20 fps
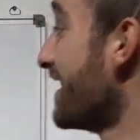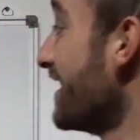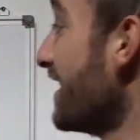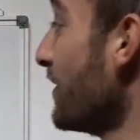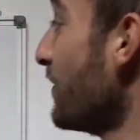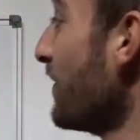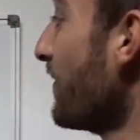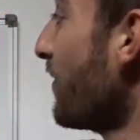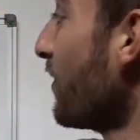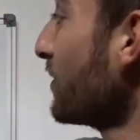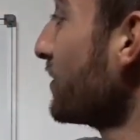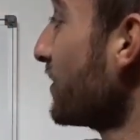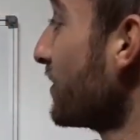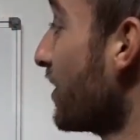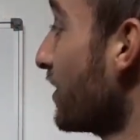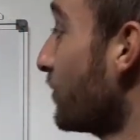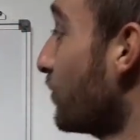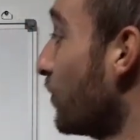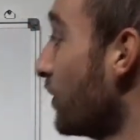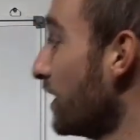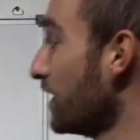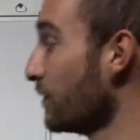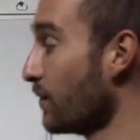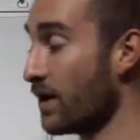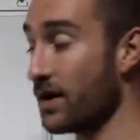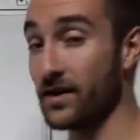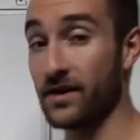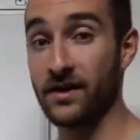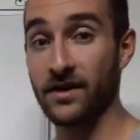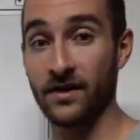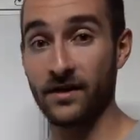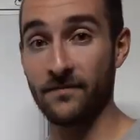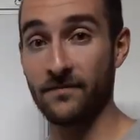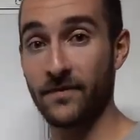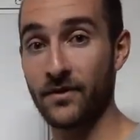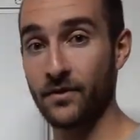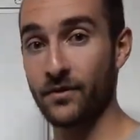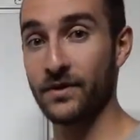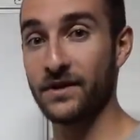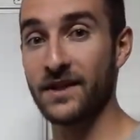Then we've also got Willy Wonka,
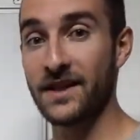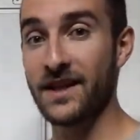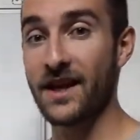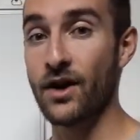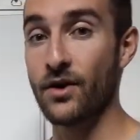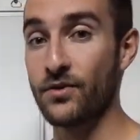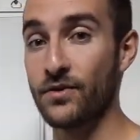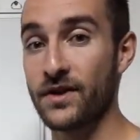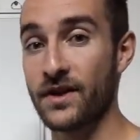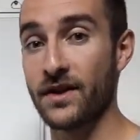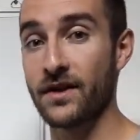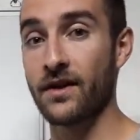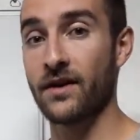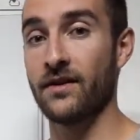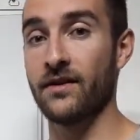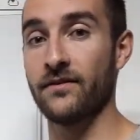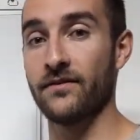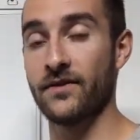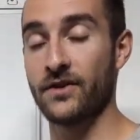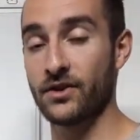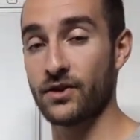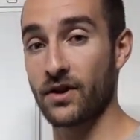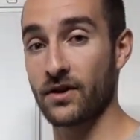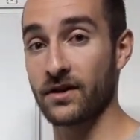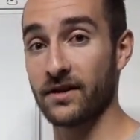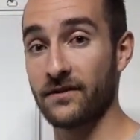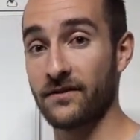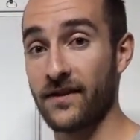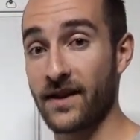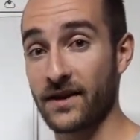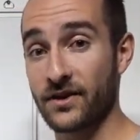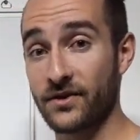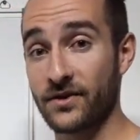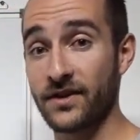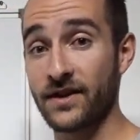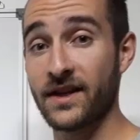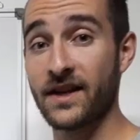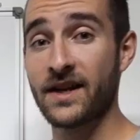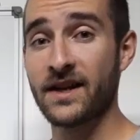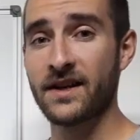who is the owner of the chocolate
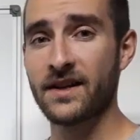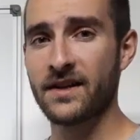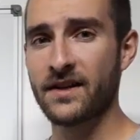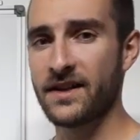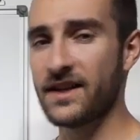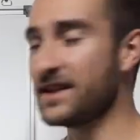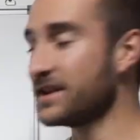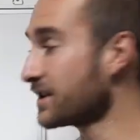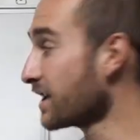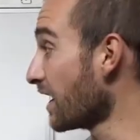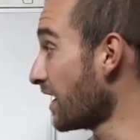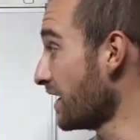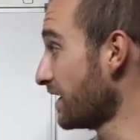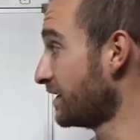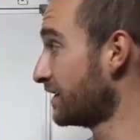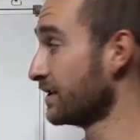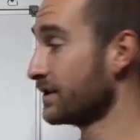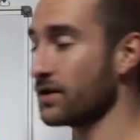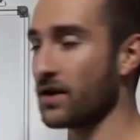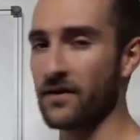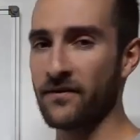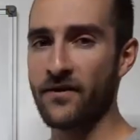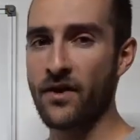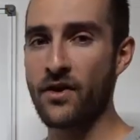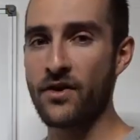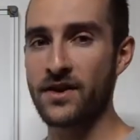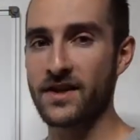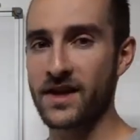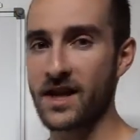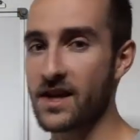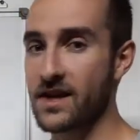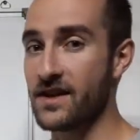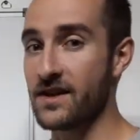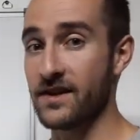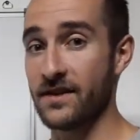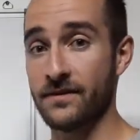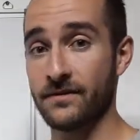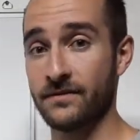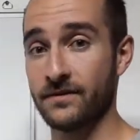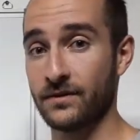factory. These characters are very
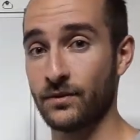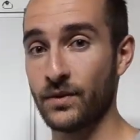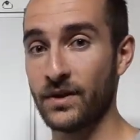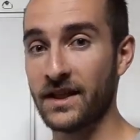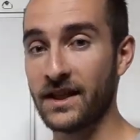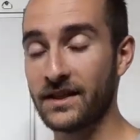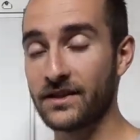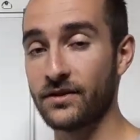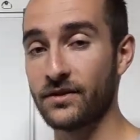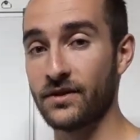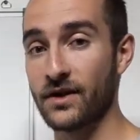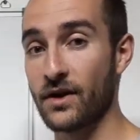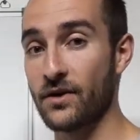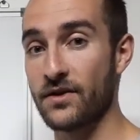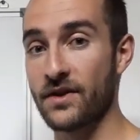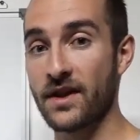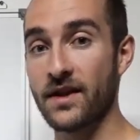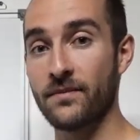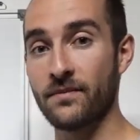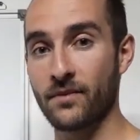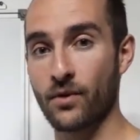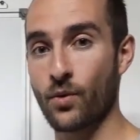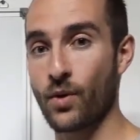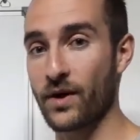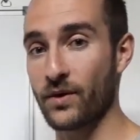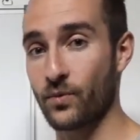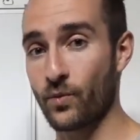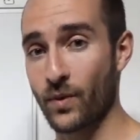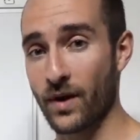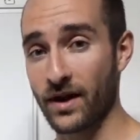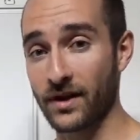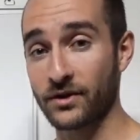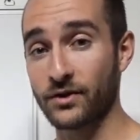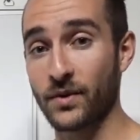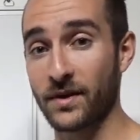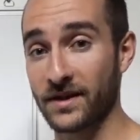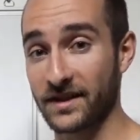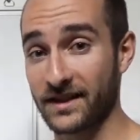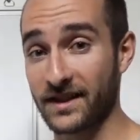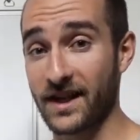key. We need to know them quite well to
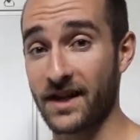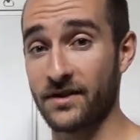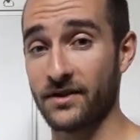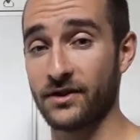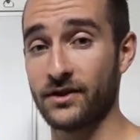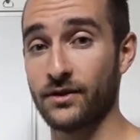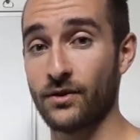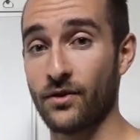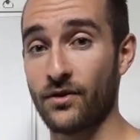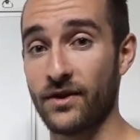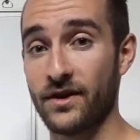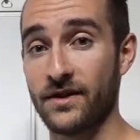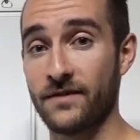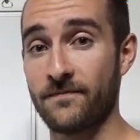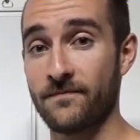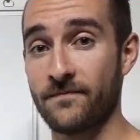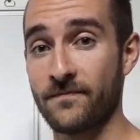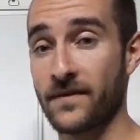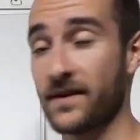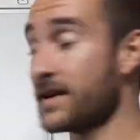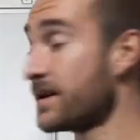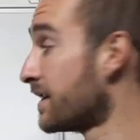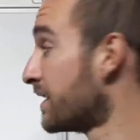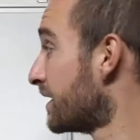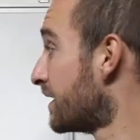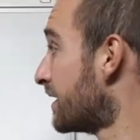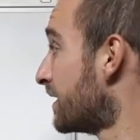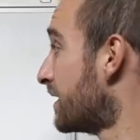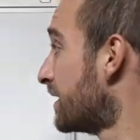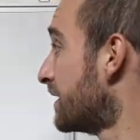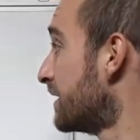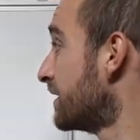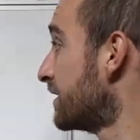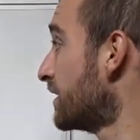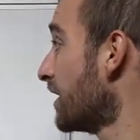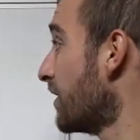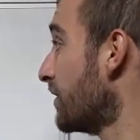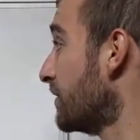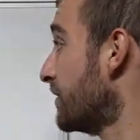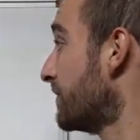understand the story.
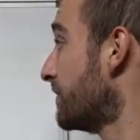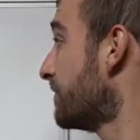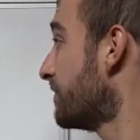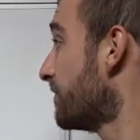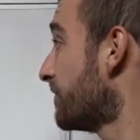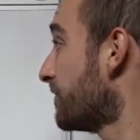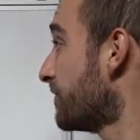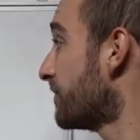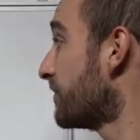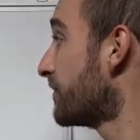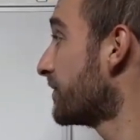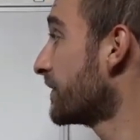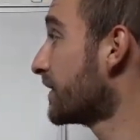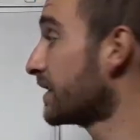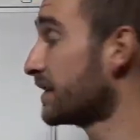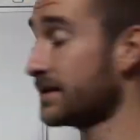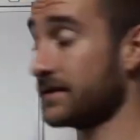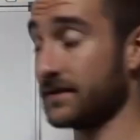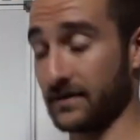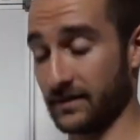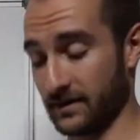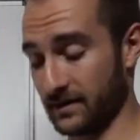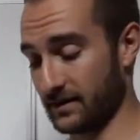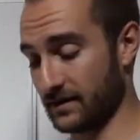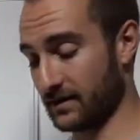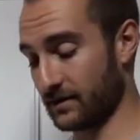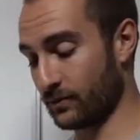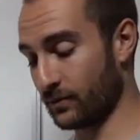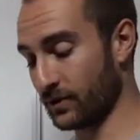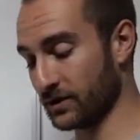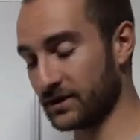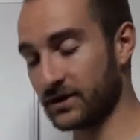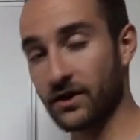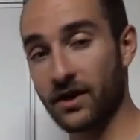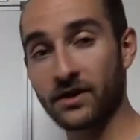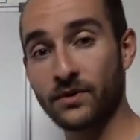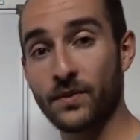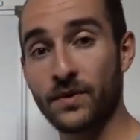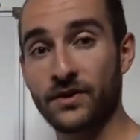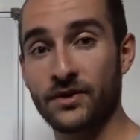So, we'll
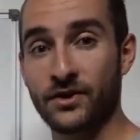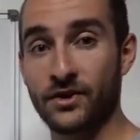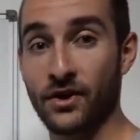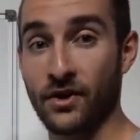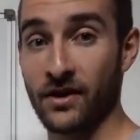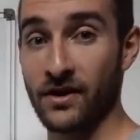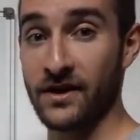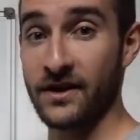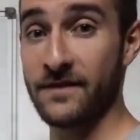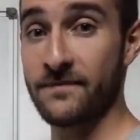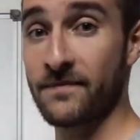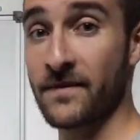start with Charlie.